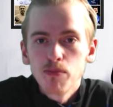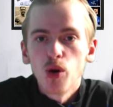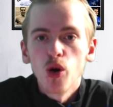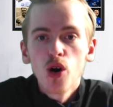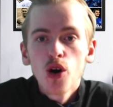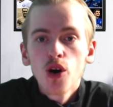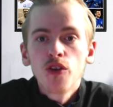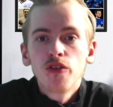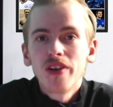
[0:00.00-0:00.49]

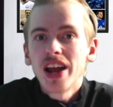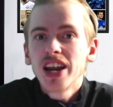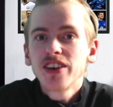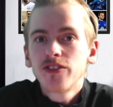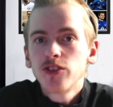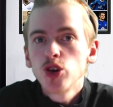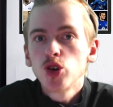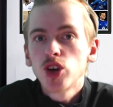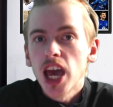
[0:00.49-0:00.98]
But very
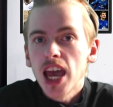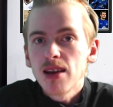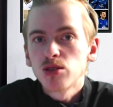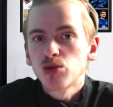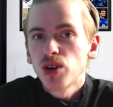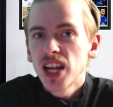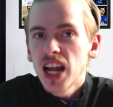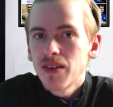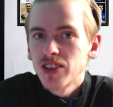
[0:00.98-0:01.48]
few
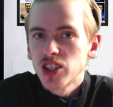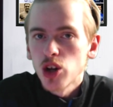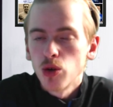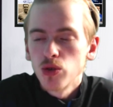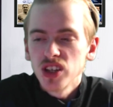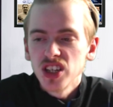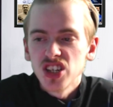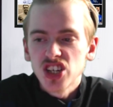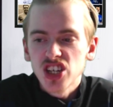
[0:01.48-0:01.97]
games where
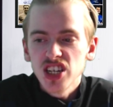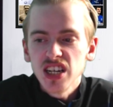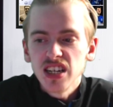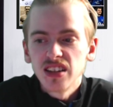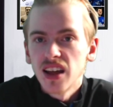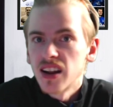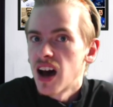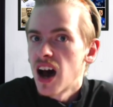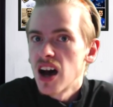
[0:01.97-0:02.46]
Evertonians
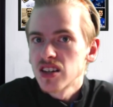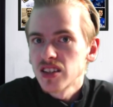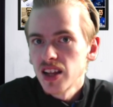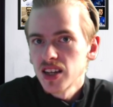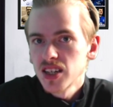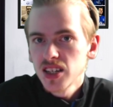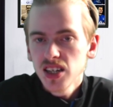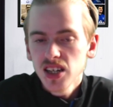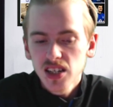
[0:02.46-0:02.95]
seen their arse
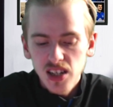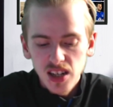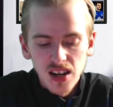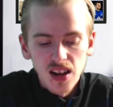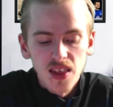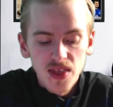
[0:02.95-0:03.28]
last season.